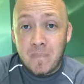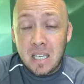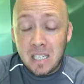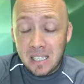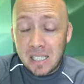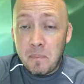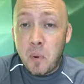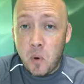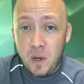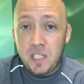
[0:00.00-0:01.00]
It is
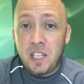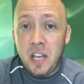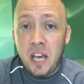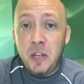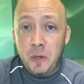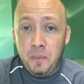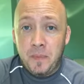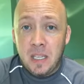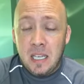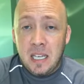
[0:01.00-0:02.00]
important to know.
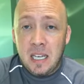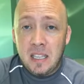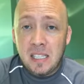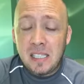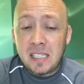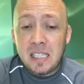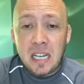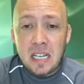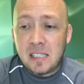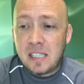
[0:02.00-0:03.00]
Uh, this is
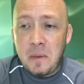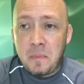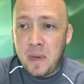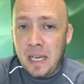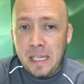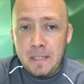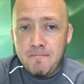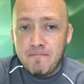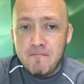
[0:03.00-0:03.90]
not some uh,